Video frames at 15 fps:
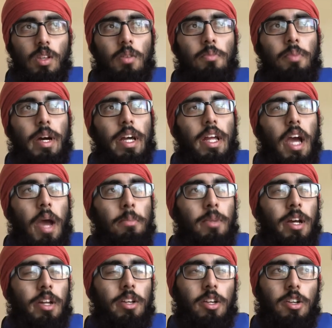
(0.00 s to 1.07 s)
But I'm
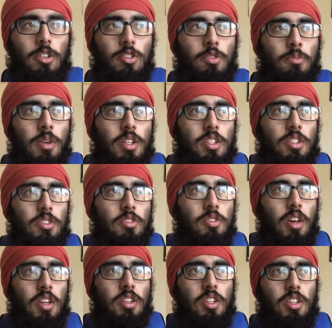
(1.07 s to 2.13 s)
not gonna go too much into
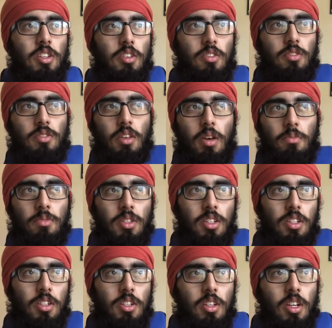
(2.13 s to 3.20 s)
that detail. So
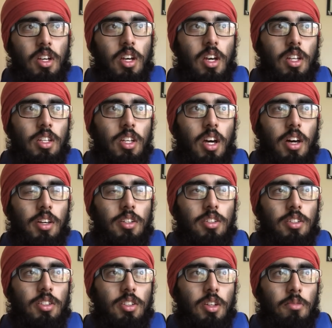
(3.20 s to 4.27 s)

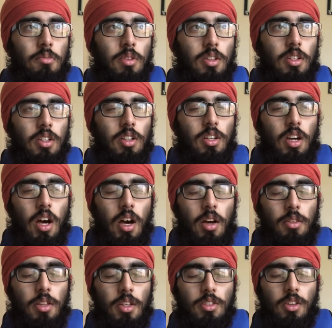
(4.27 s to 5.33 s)

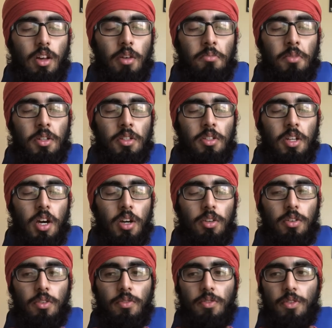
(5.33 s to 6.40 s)
that's all I'm gonna tell
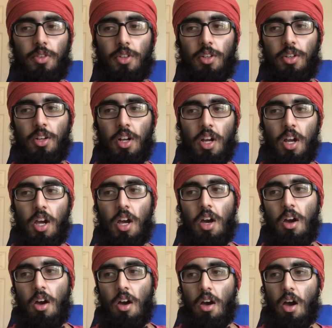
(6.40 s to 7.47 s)
you for
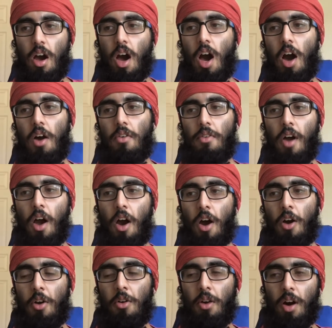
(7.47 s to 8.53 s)

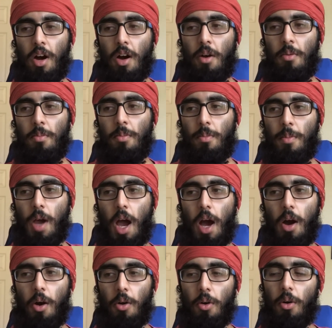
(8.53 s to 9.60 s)
how
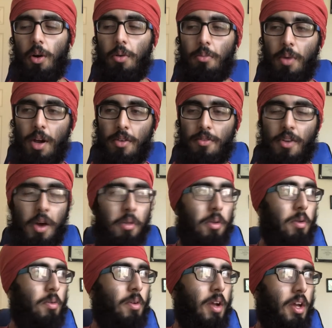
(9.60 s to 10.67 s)
my
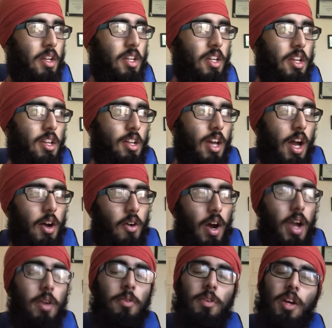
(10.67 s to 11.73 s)
family reacted and how
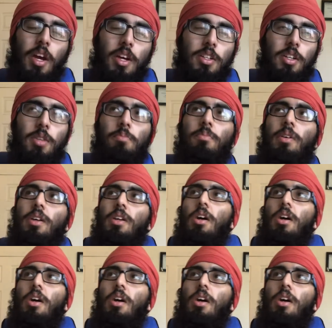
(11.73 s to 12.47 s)
I reacted.